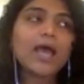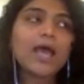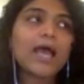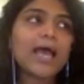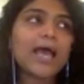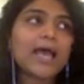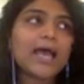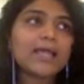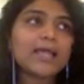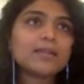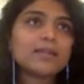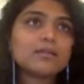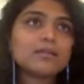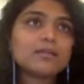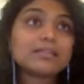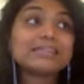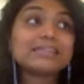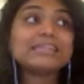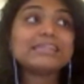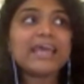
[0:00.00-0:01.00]
And
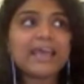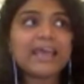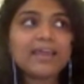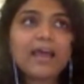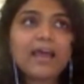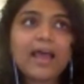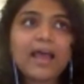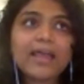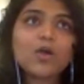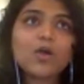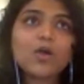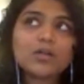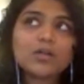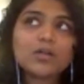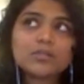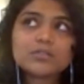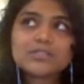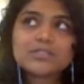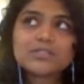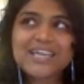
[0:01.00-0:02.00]
there I
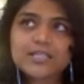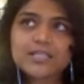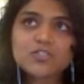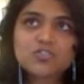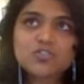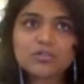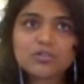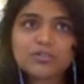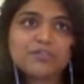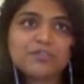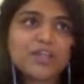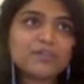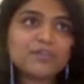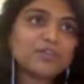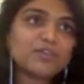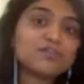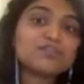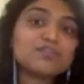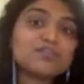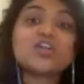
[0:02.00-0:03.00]
got a taste or a
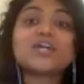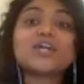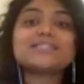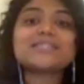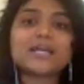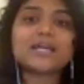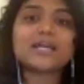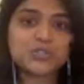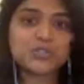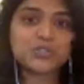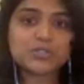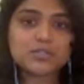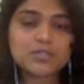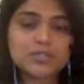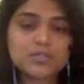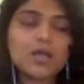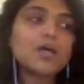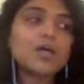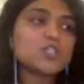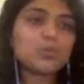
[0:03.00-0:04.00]
flavor of
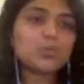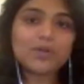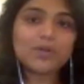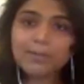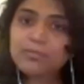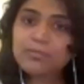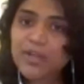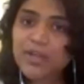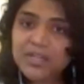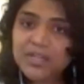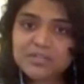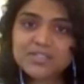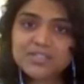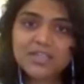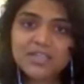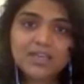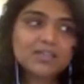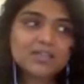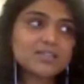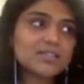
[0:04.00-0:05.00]
transactions. So what I'm trying to
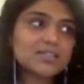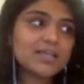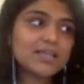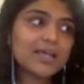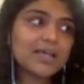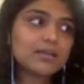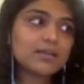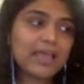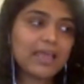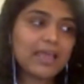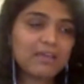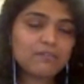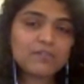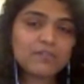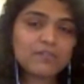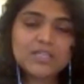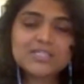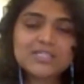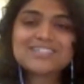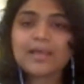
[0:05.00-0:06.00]
say is that
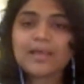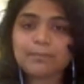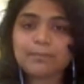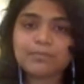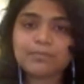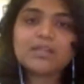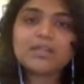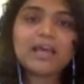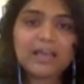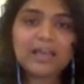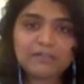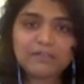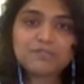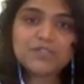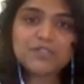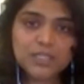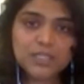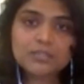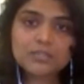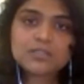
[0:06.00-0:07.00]
every step that I have
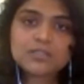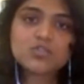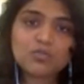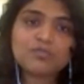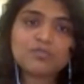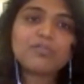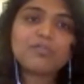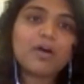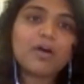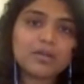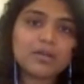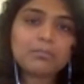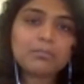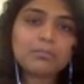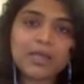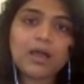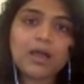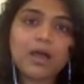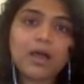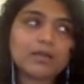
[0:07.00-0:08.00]
taken so far in
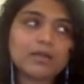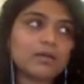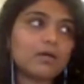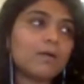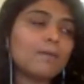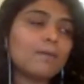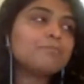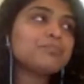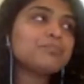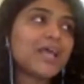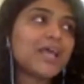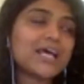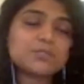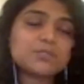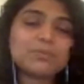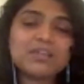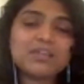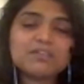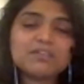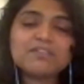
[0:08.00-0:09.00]
my career has
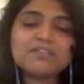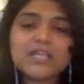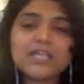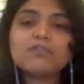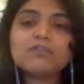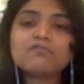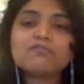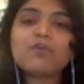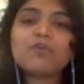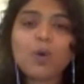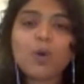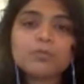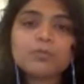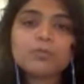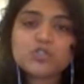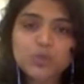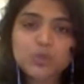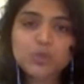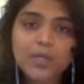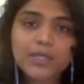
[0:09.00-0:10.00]
been a very informed
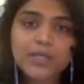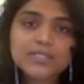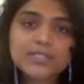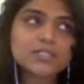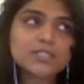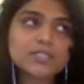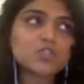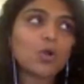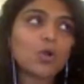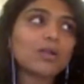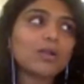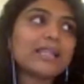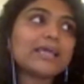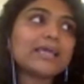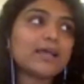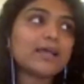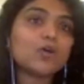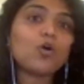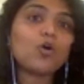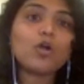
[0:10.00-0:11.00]
choice. It's not
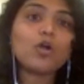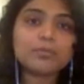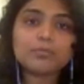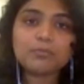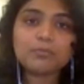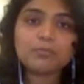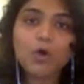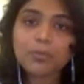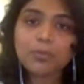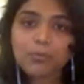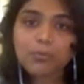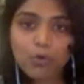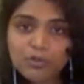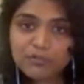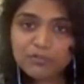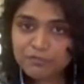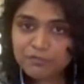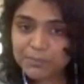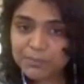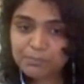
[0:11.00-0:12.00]
like I got bored
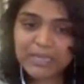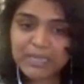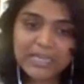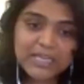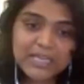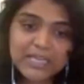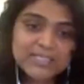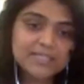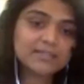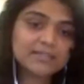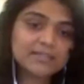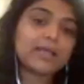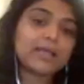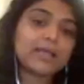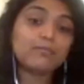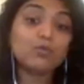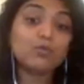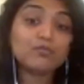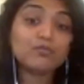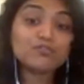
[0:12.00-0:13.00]
of one place and then I
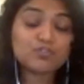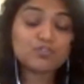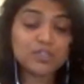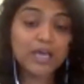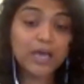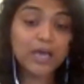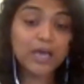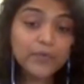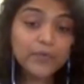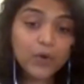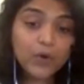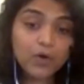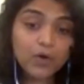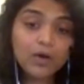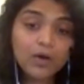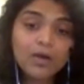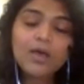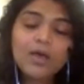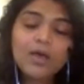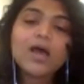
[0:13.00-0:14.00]
moved to the other.
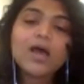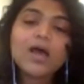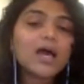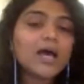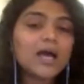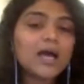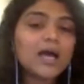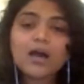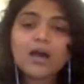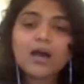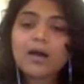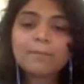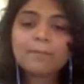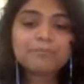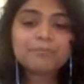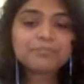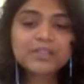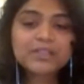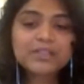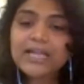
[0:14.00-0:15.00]

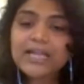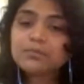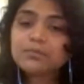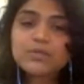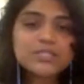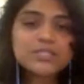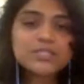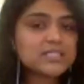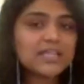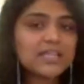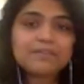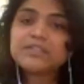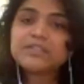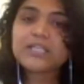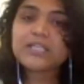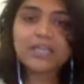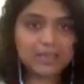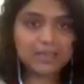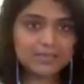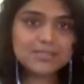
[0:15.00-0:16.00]
That was never
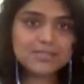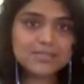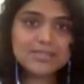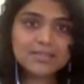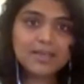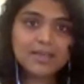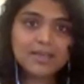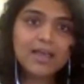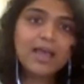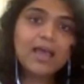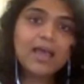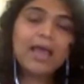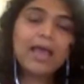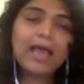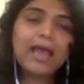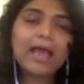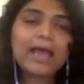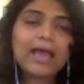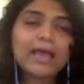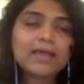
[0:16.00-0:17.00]
the case.
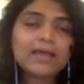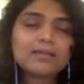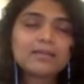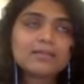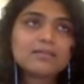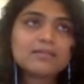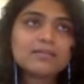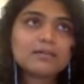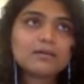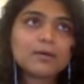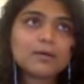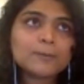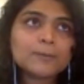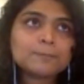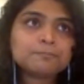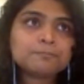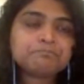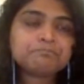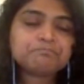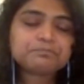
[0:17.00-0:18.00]
And
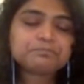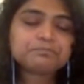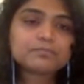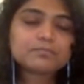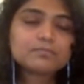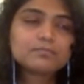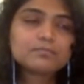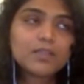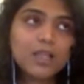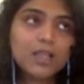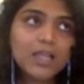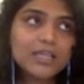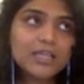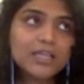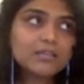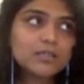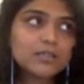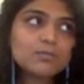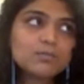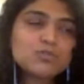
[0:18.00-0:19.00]

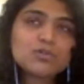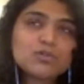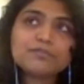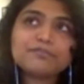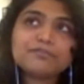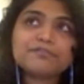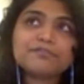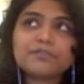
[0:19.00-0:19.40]
in terms of,